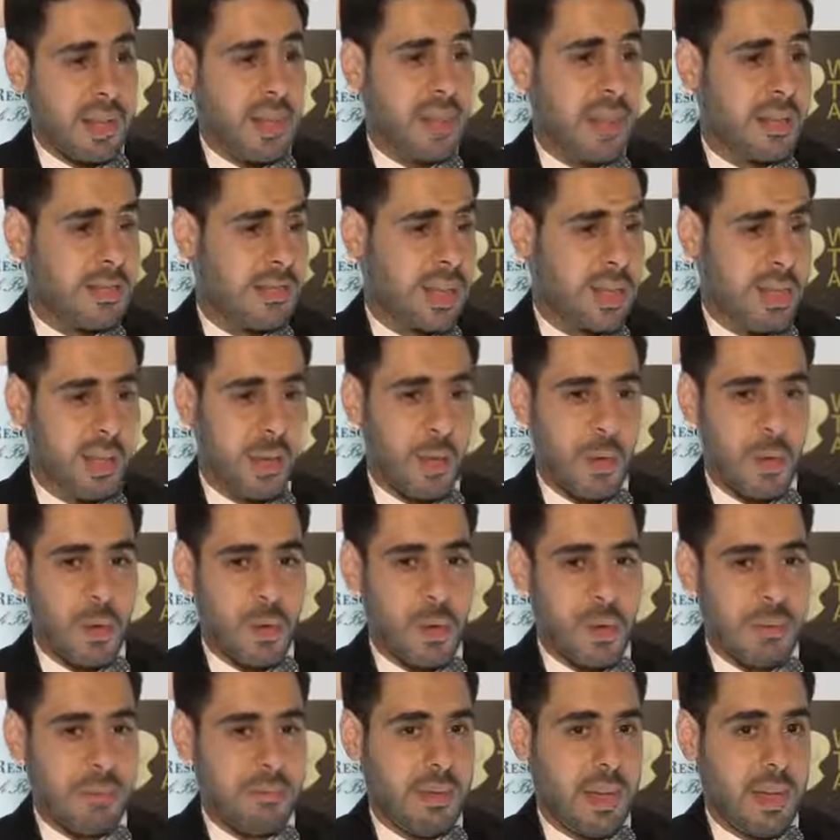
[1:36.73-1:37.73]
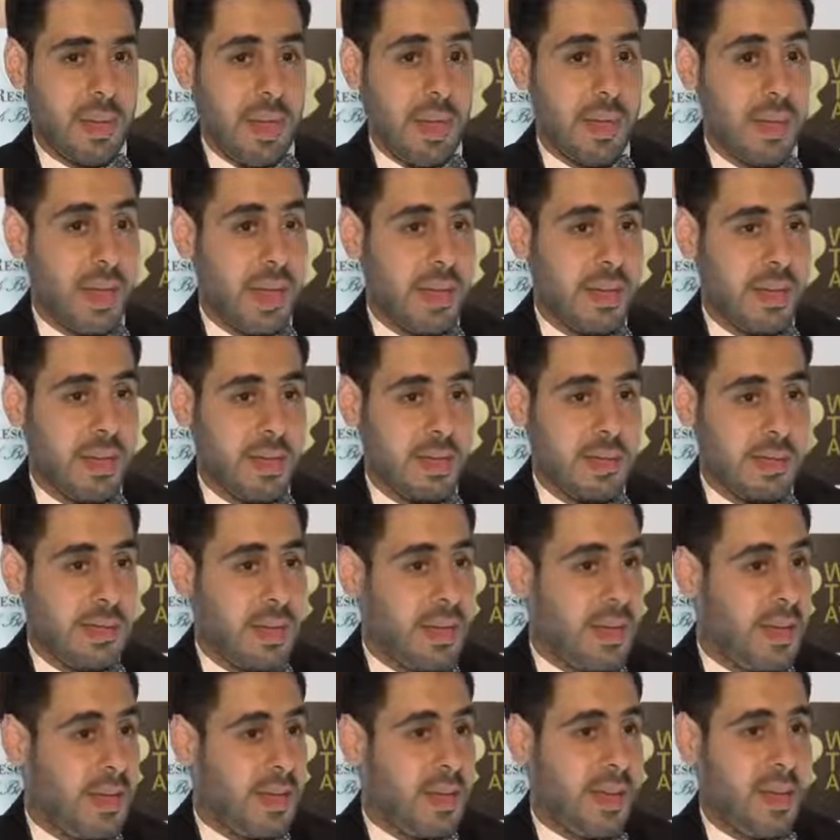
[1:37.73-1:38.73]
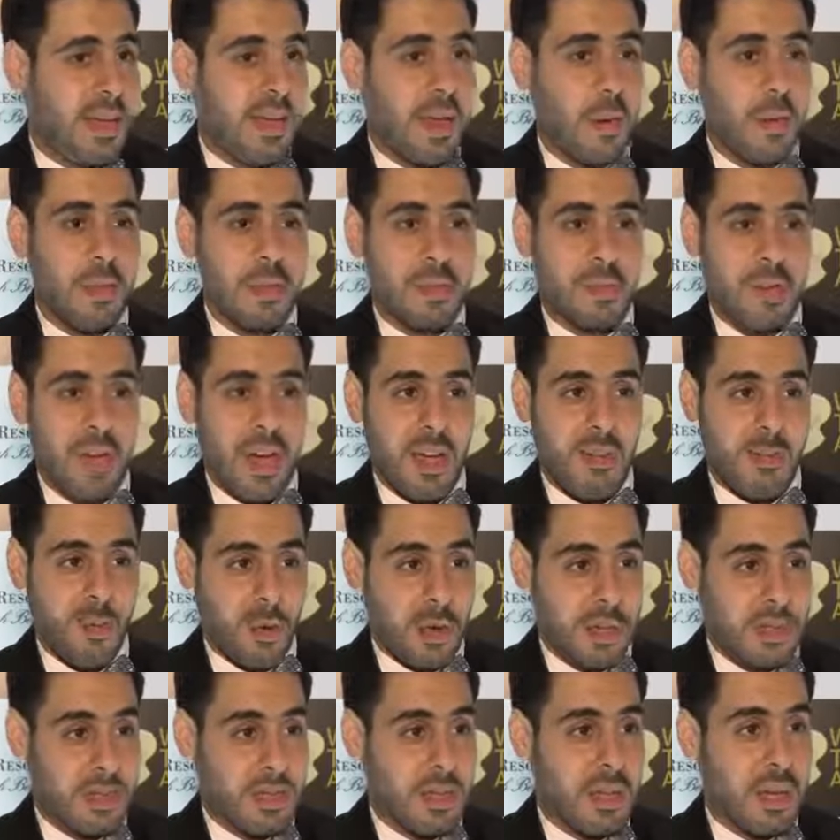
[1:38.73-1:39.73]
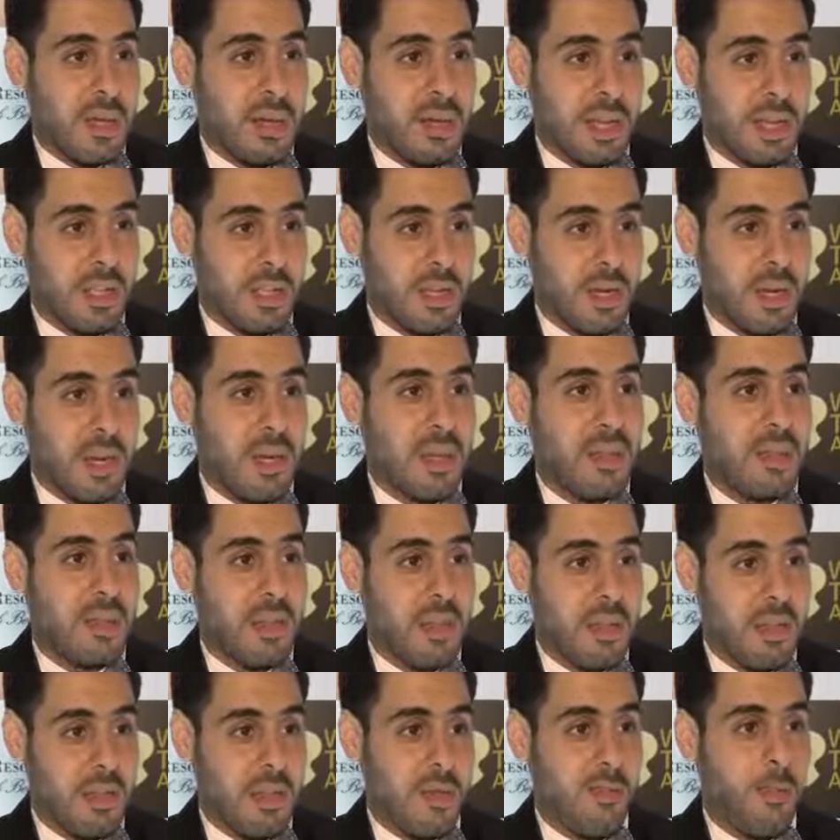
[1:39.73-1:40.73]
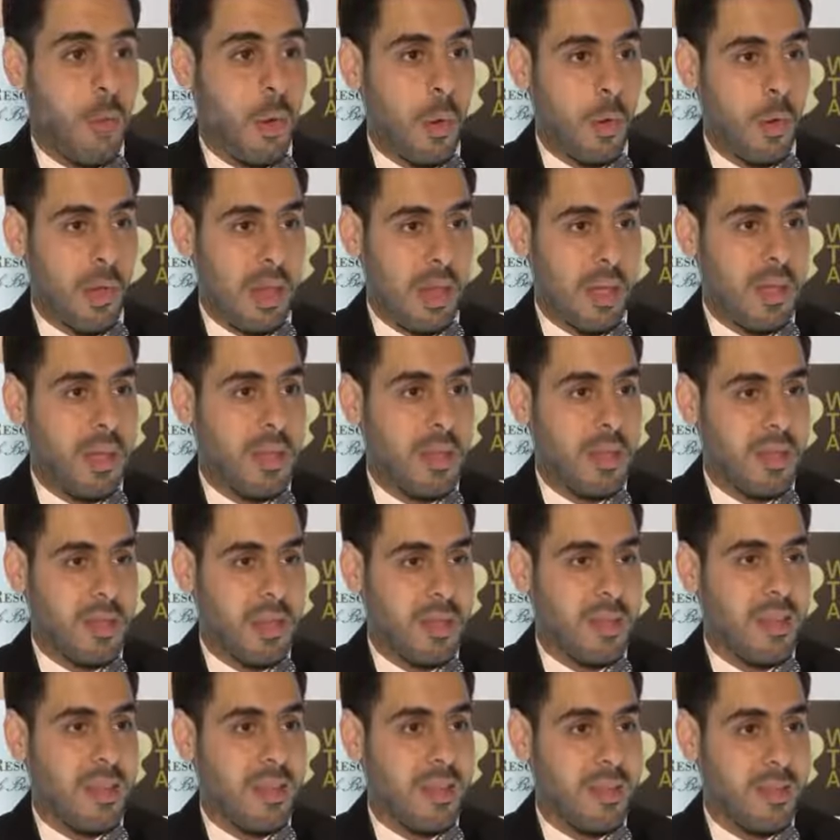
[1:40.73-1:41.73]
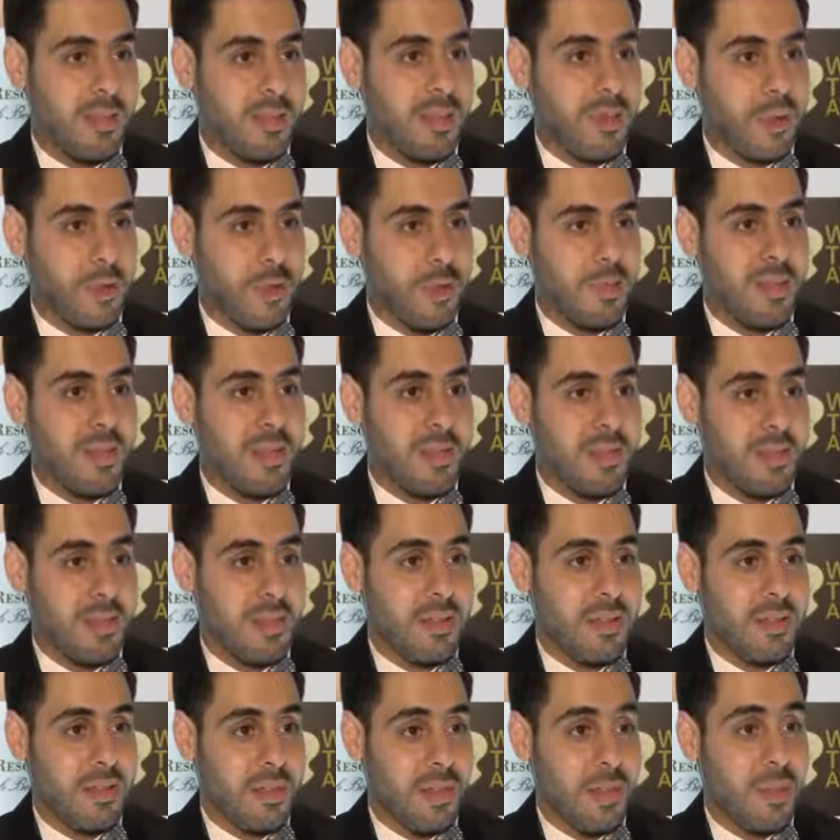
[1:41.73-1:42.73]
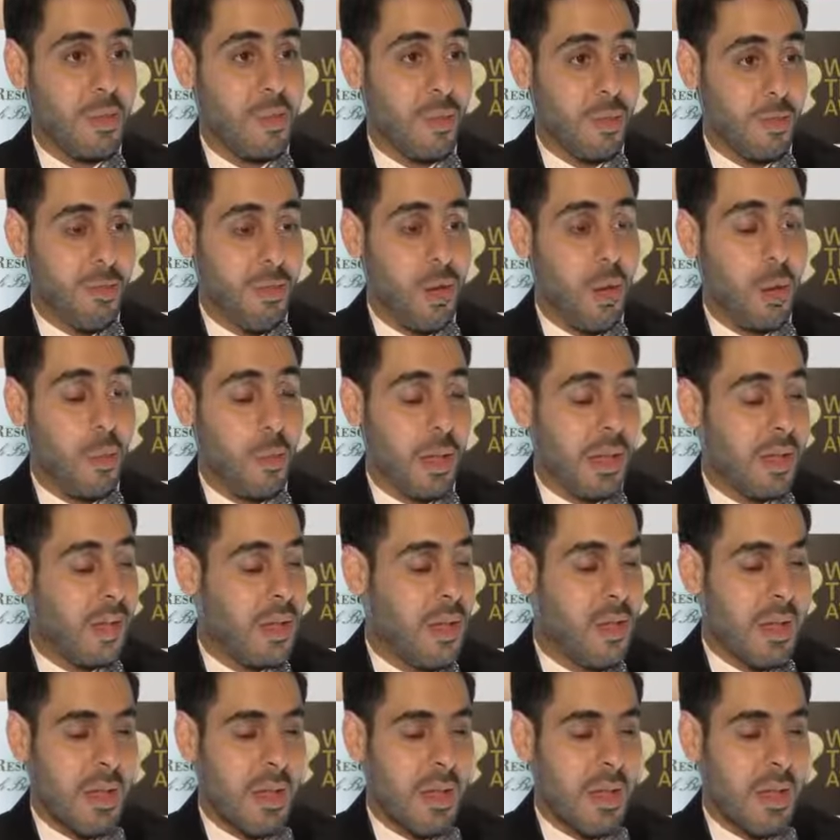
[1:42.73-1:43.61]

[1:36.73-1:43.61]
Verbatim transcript: And I'll tell you, you know, I like it and I will try for it uh, next year and the, and the, following, and then you know the, the, you know the following.